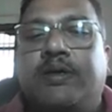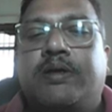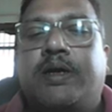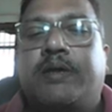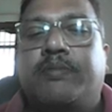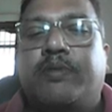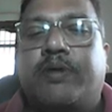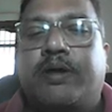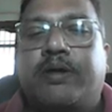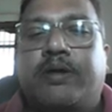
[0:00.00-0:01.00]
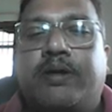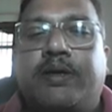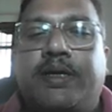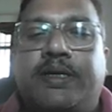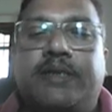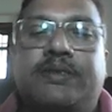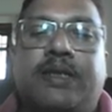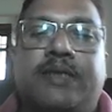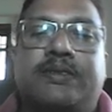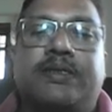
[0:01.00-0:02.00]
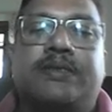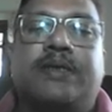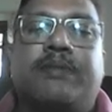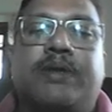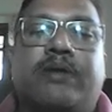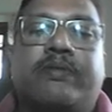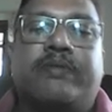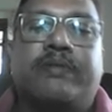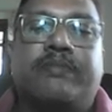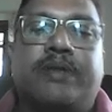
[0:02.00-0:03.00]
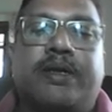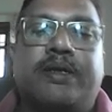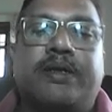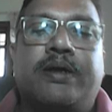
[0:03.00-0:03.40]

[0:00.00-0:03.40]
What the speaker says: and more intense laser is coming out from that,